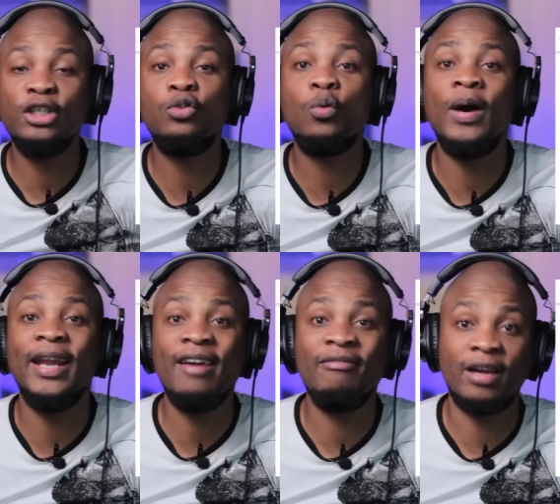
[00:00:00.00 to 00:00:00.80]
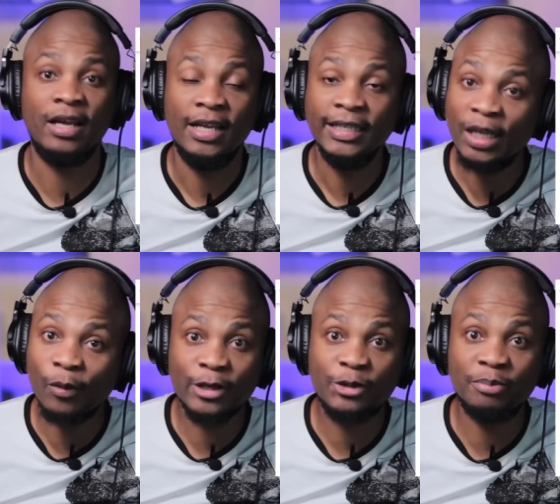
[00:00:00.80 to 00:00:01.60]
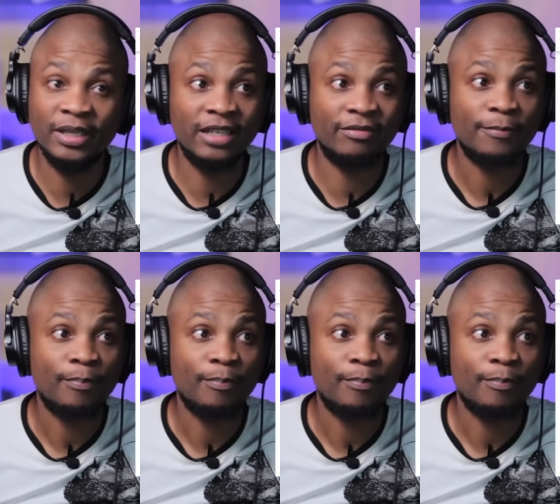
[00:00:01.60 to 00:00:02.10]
into whatever they want to believe.